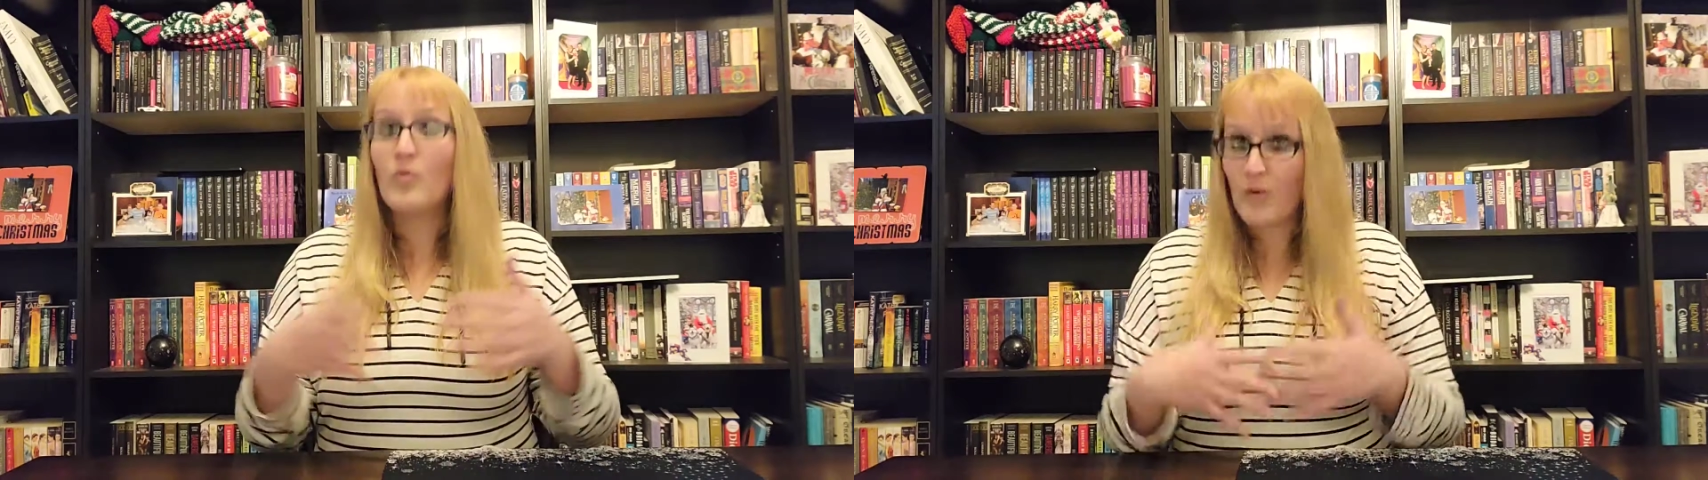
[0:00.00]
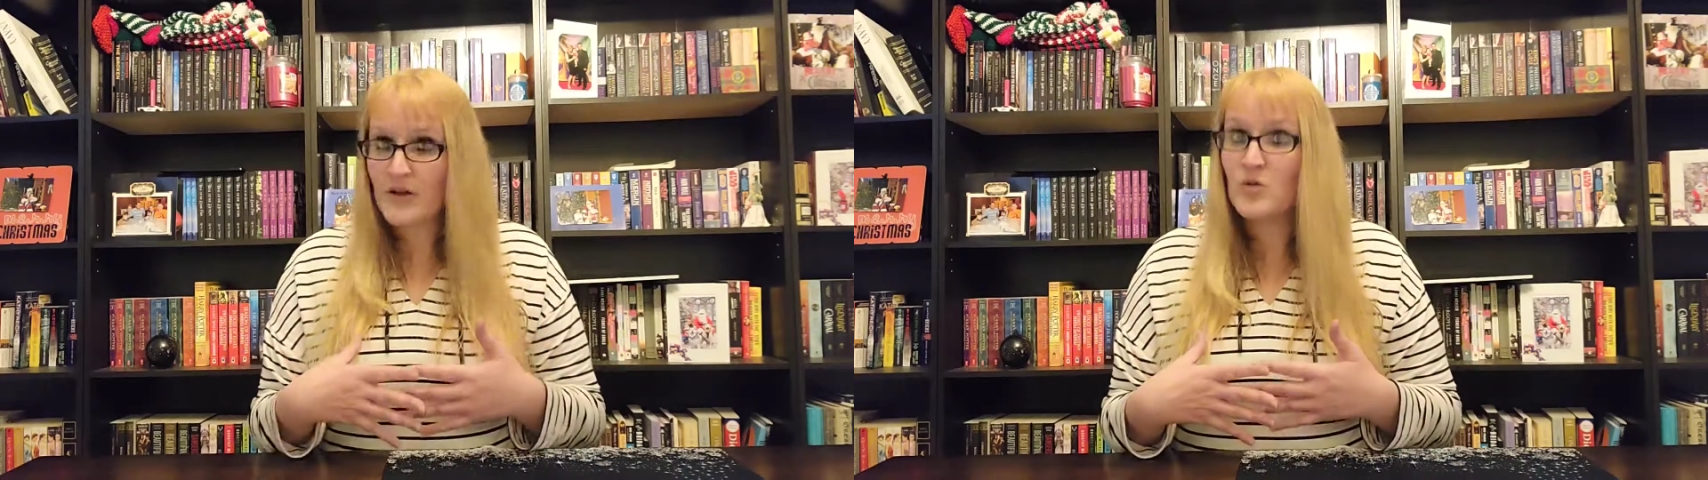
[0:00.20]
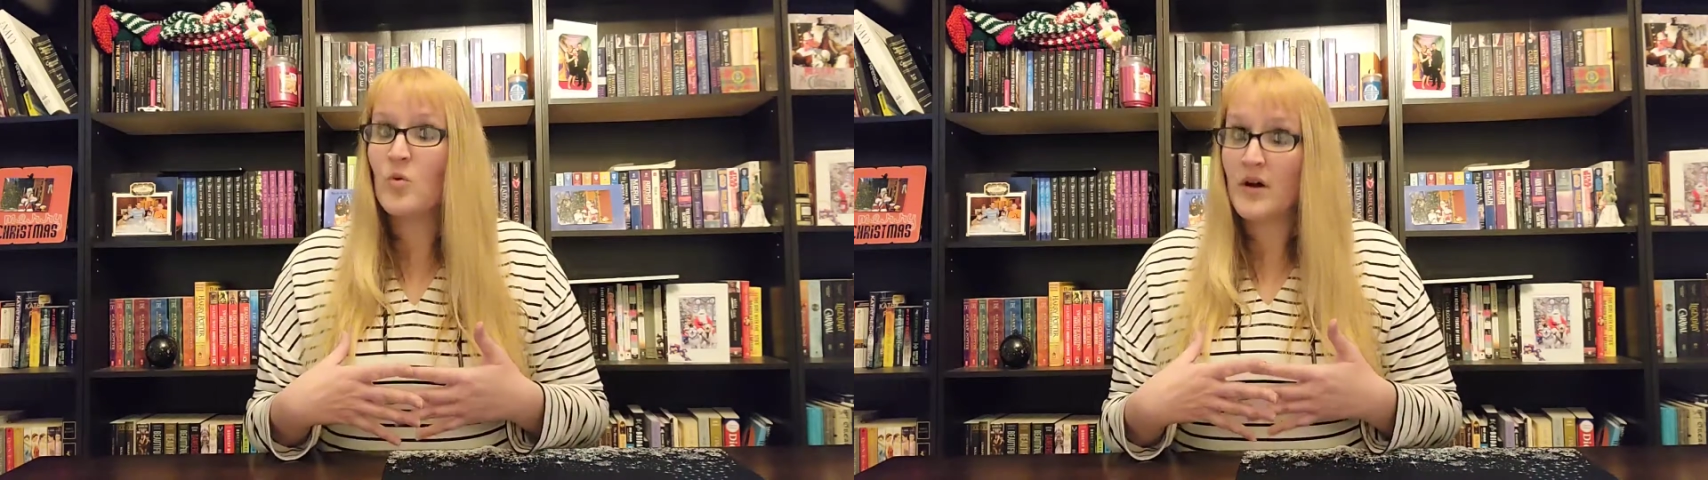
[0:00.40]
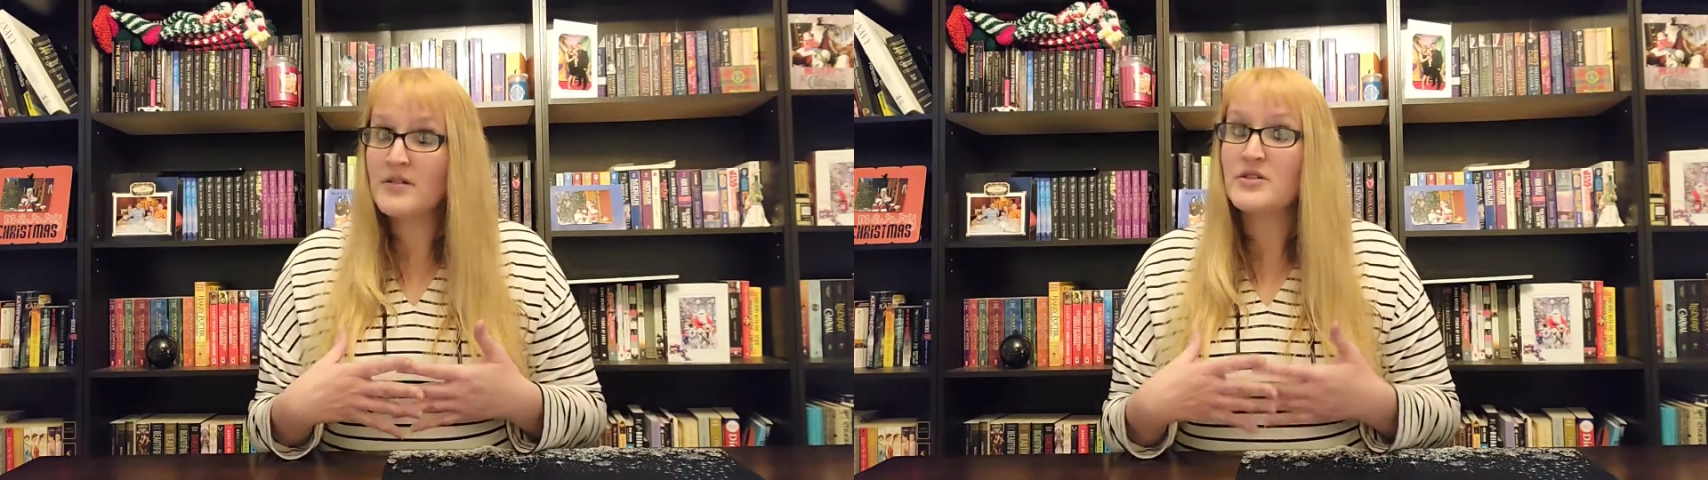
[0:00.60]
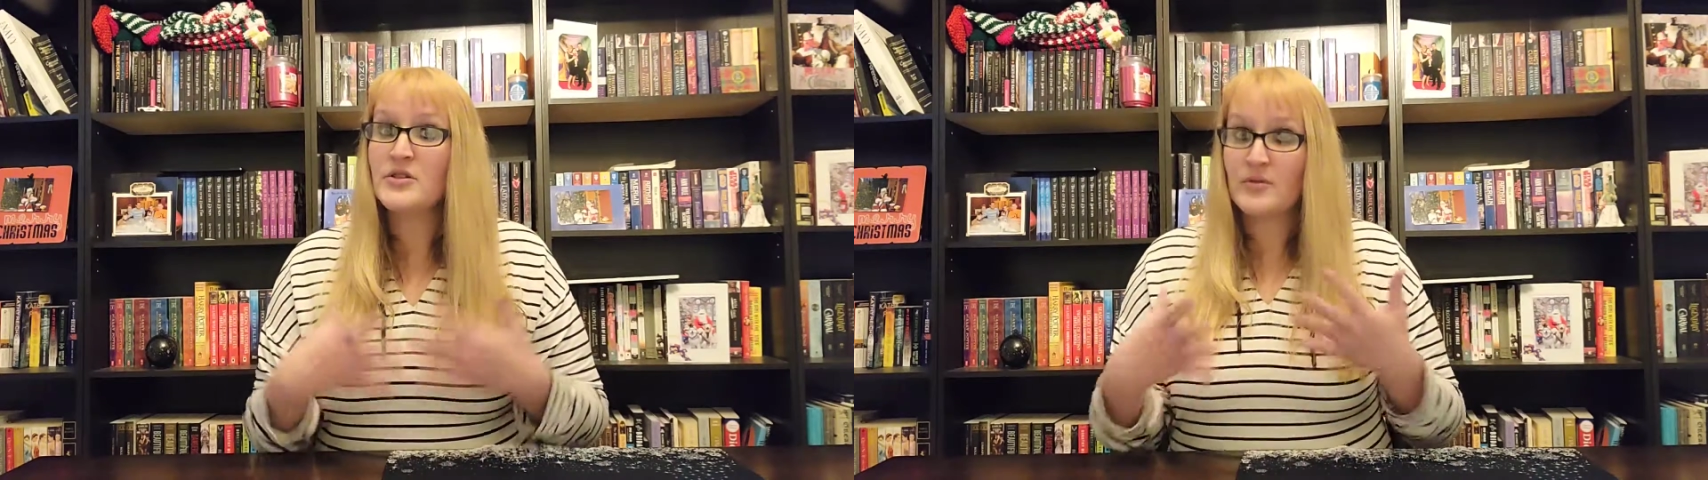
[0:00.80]
what you
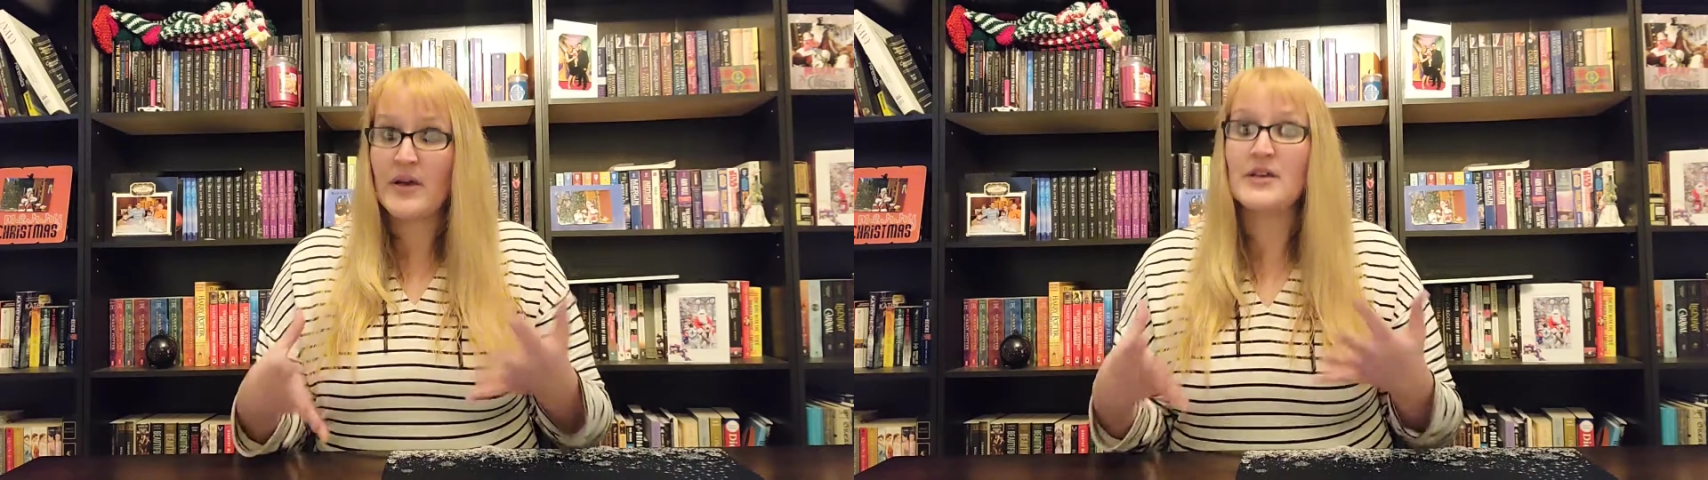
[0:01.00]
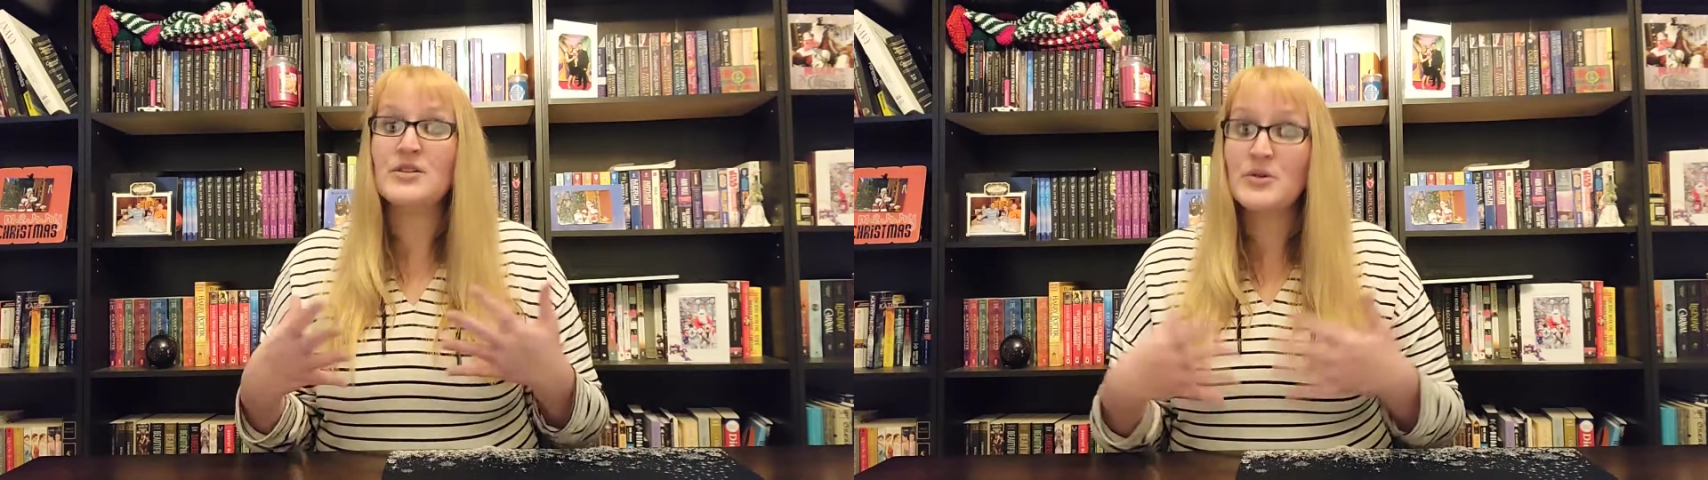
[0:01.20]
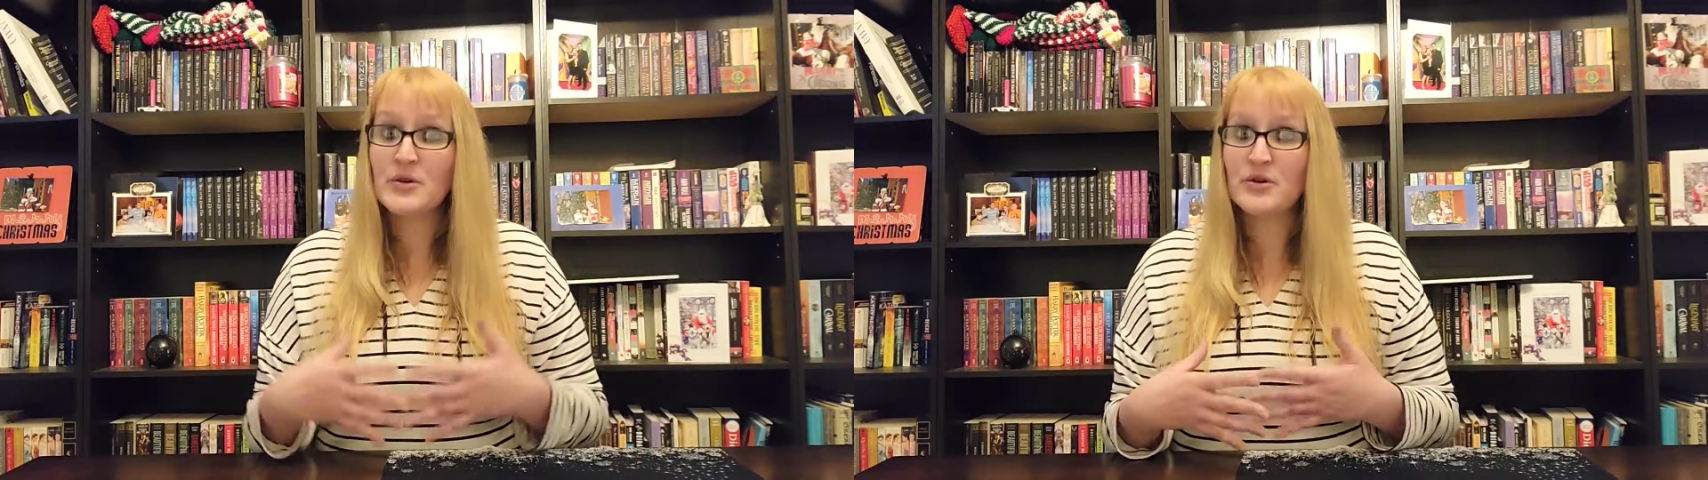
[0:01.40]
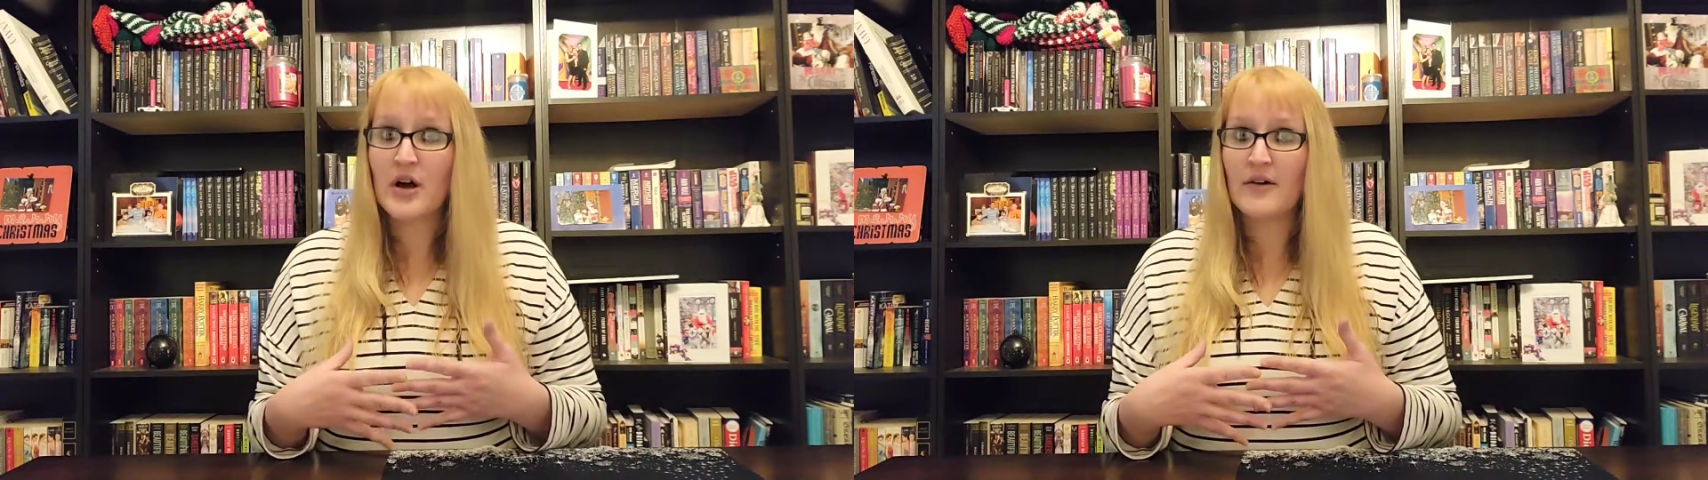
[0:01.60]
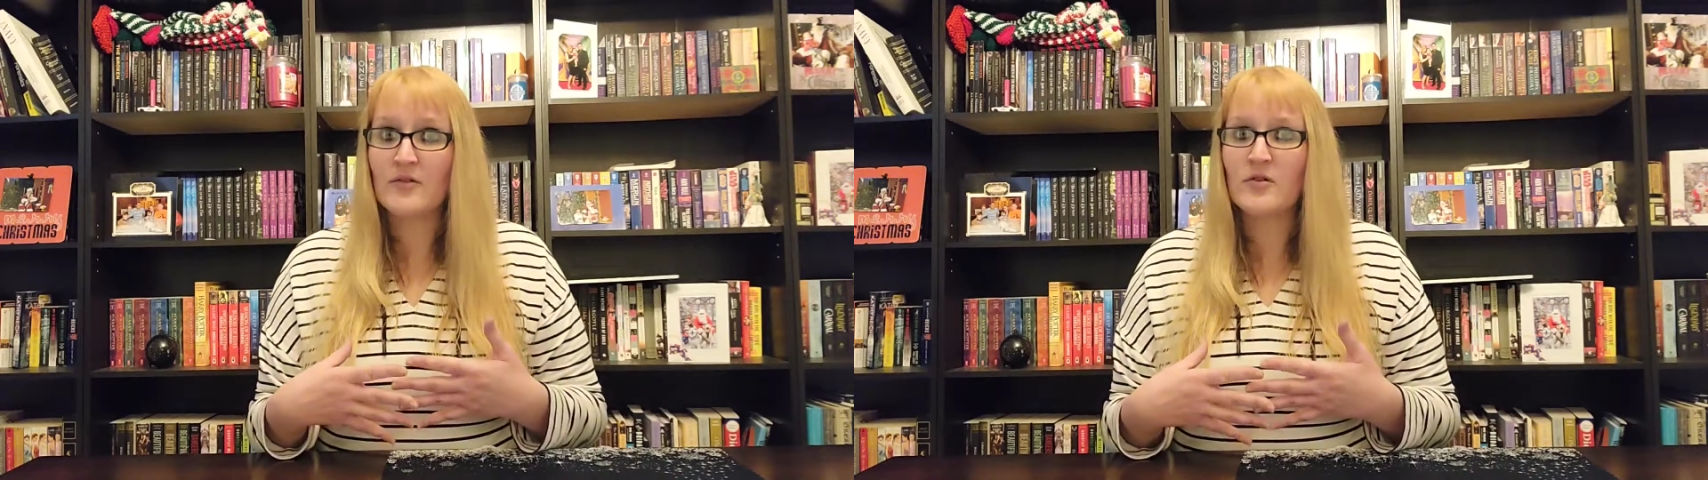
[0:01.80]
want to, into your
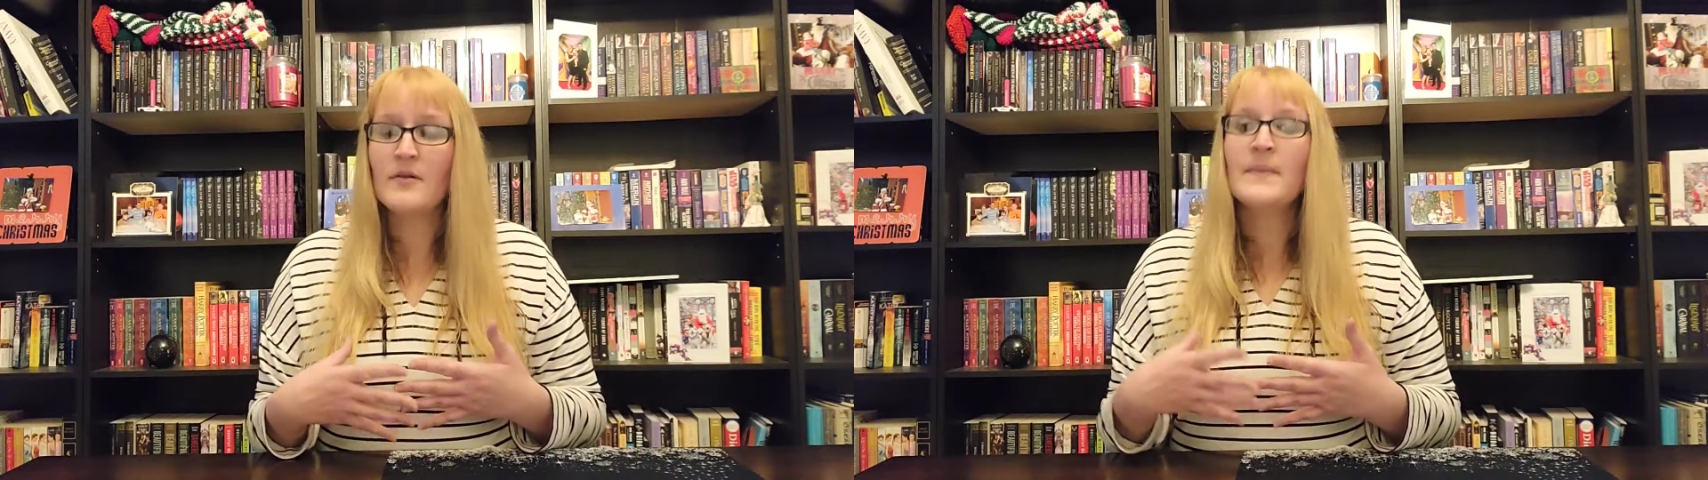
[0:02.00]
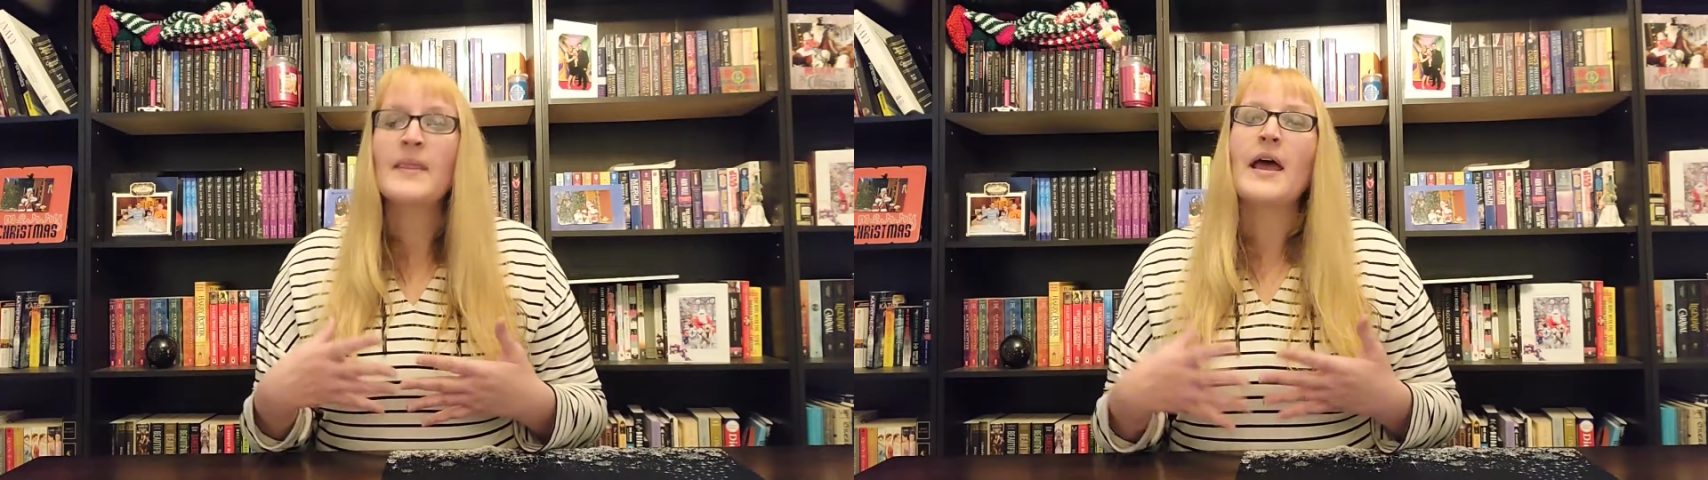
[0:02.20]
novel,